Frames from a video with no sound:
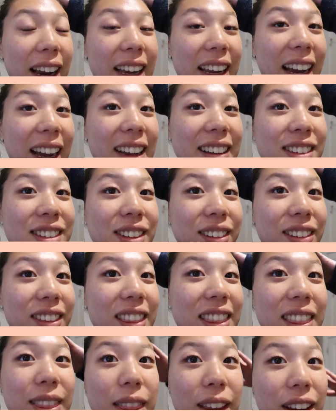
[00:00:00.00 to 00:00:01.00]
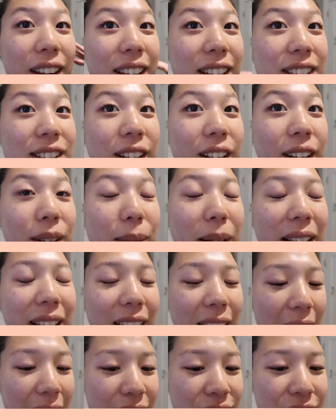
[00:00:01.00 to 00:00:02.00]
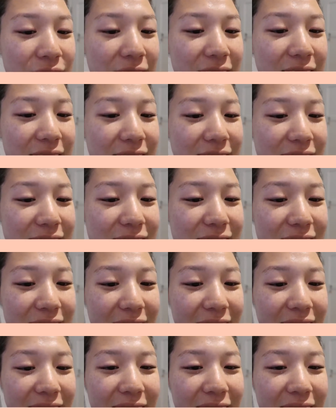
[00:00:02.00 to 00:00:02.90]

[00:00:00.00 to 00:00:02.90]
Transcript: right guys, so these are my lashes.